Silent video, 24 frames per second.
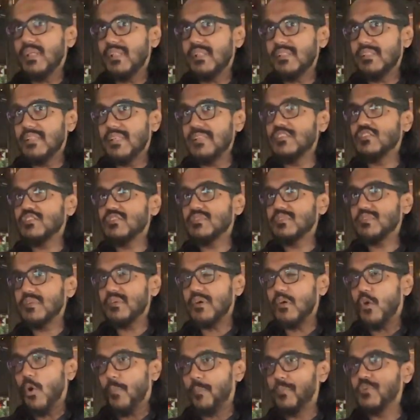this
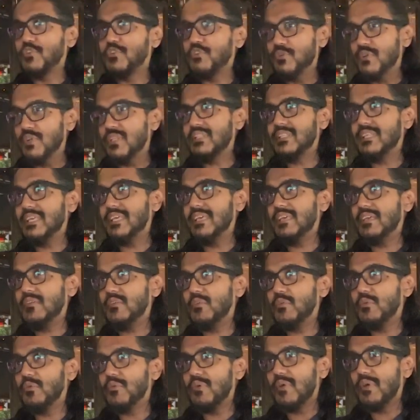opportunity
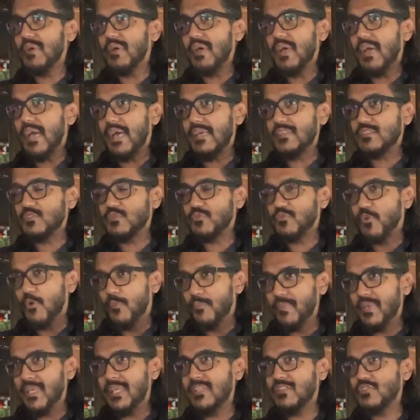as for
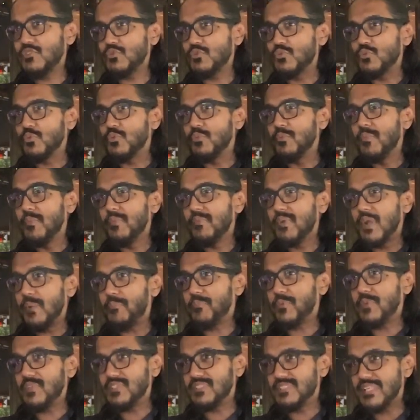me to
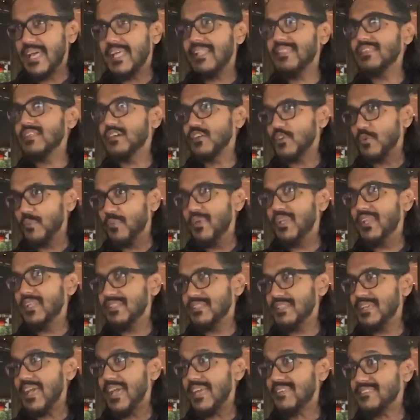represent the
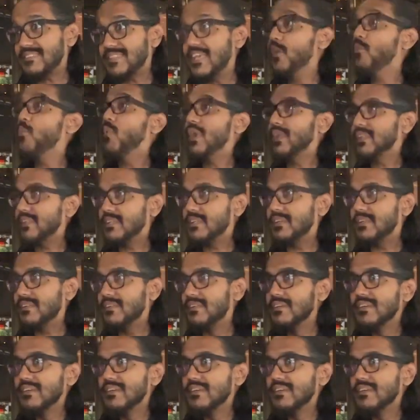community as they wanted